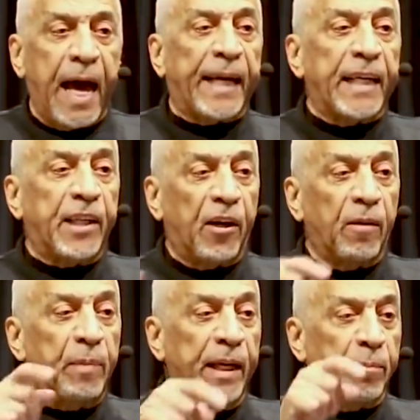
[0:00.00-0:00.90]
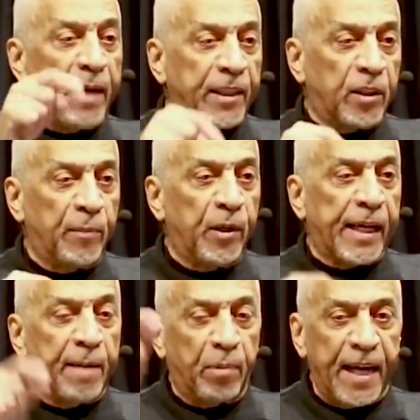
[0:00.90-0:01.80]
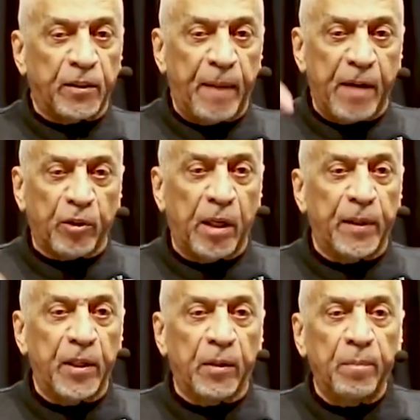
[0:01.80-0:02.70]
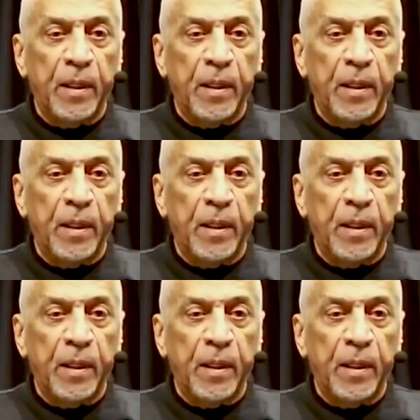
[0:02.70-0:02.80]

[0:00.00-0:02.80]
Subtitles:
I got Caribbean blacks coming in, I got blacks from Africa coming here,